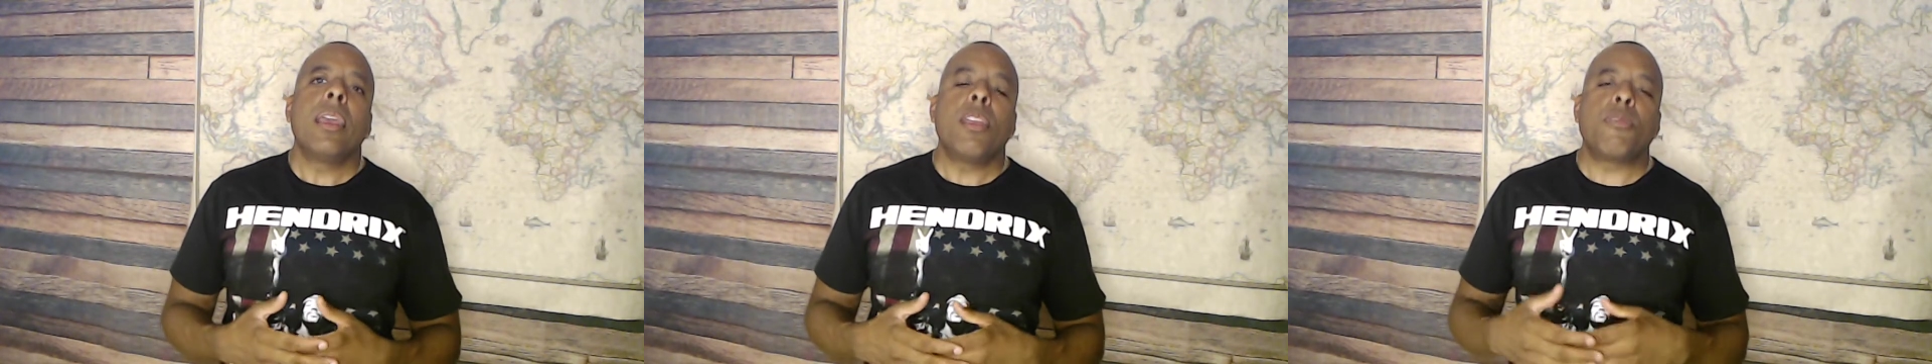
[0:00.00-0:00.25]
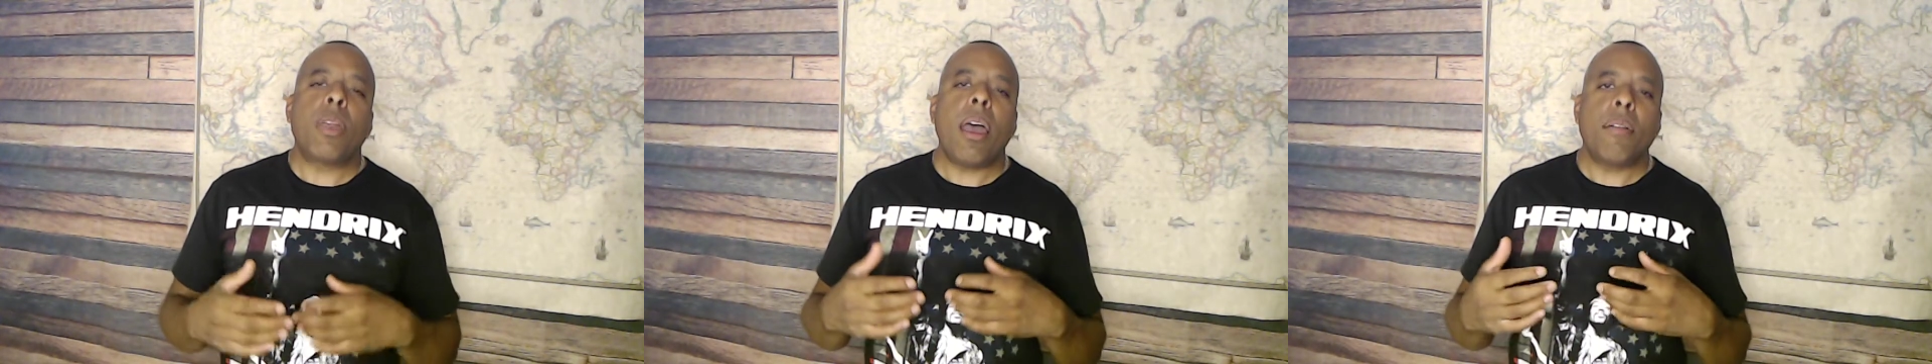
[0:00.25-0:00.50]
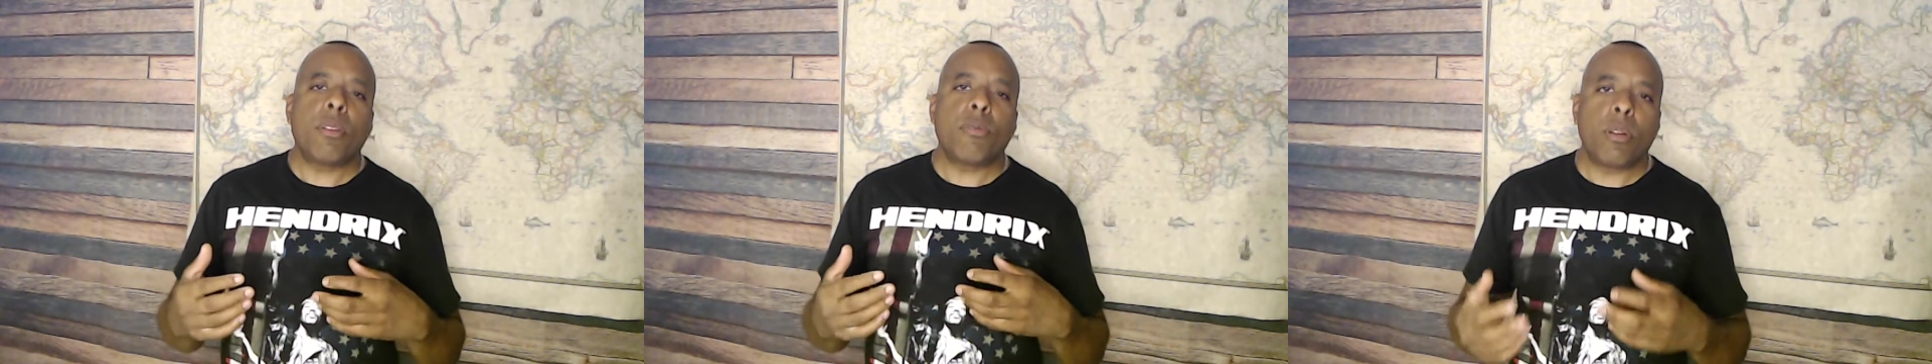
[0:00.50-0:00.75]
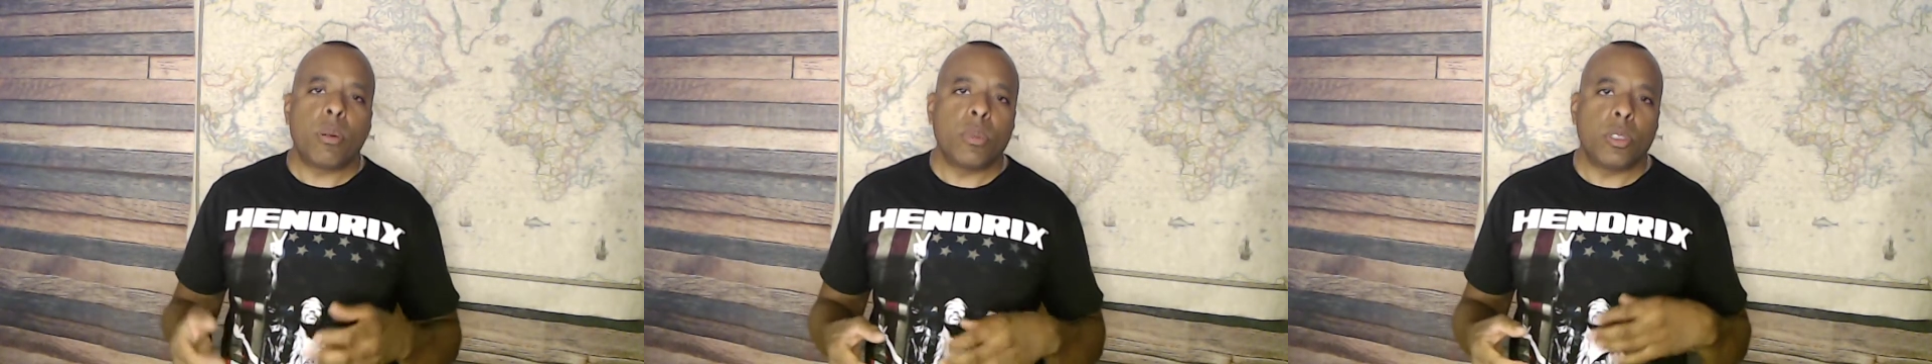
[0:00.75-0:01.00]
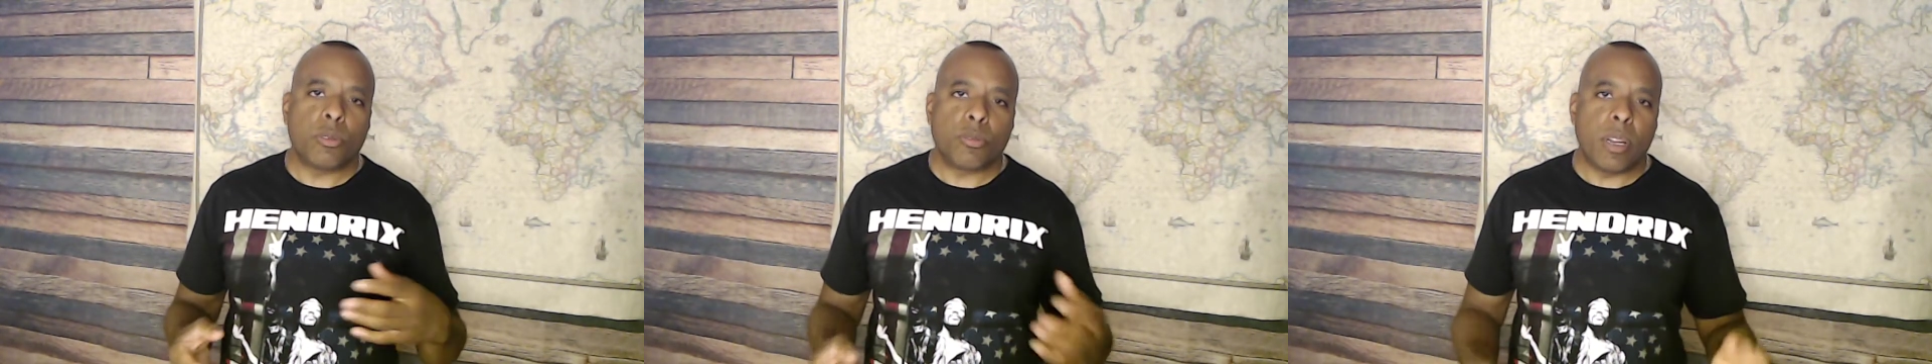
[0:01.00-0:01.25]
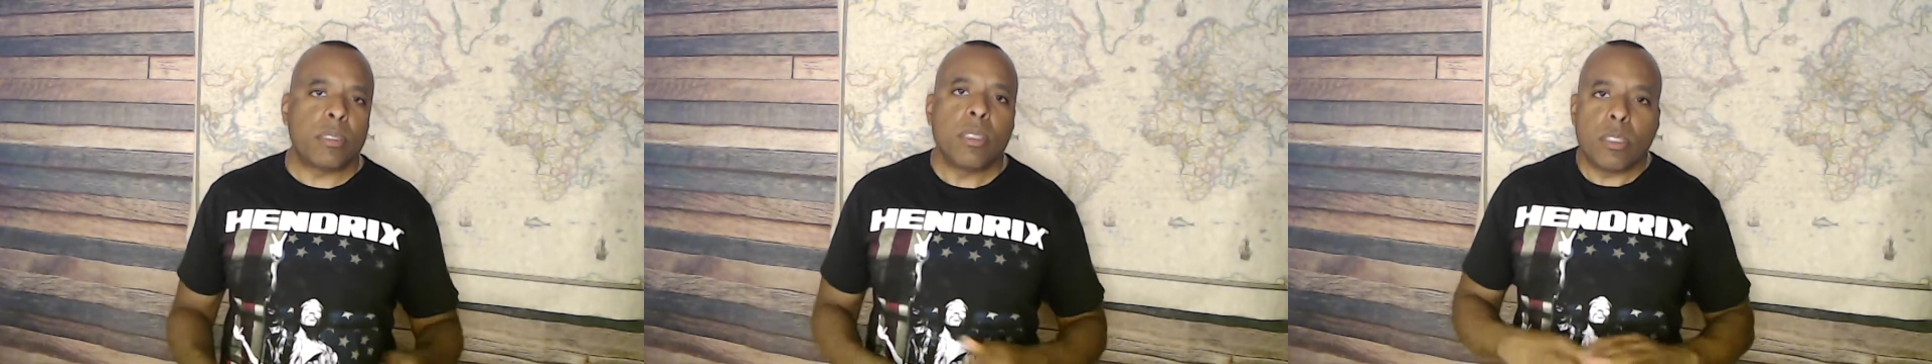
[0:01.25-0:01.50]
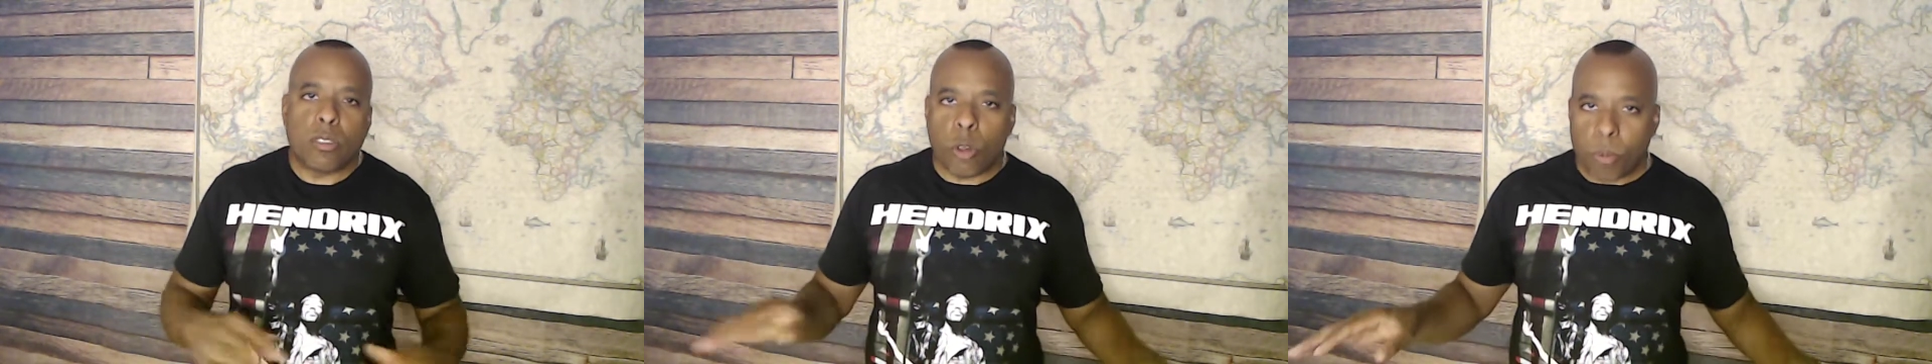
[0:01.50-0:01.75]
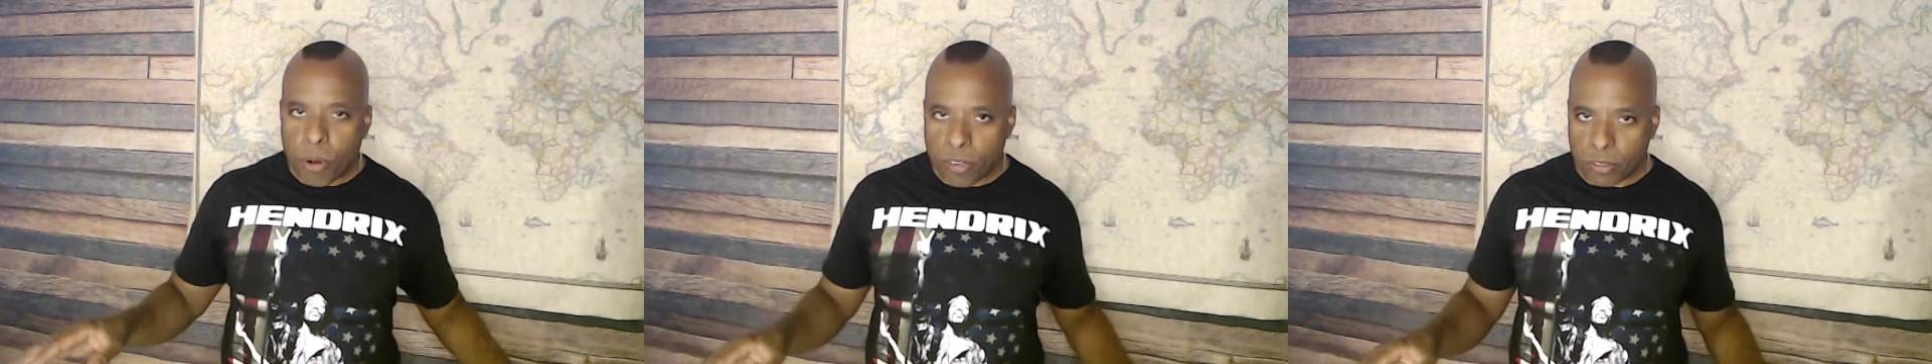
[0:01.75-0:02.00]
If you're having fun with your friends, there's no
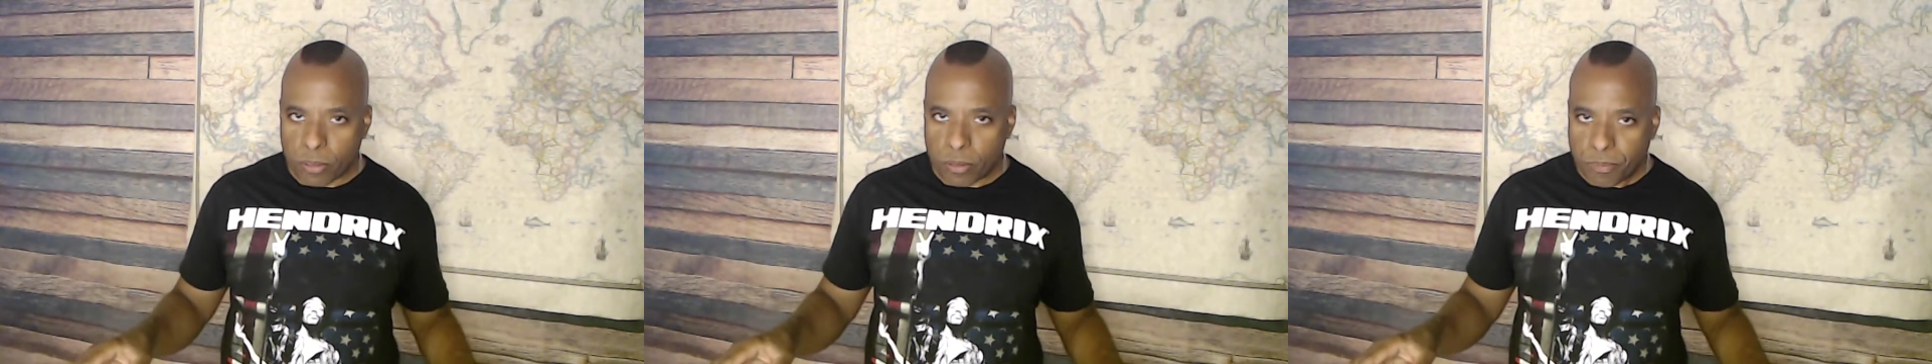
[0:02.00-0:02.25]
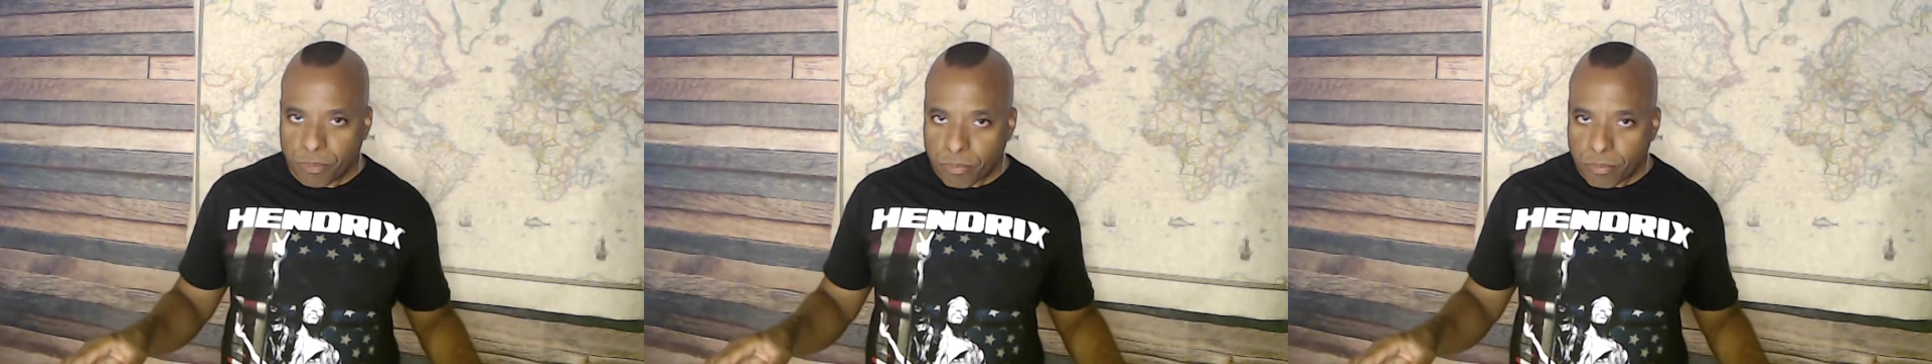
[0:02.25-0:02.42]
pressure,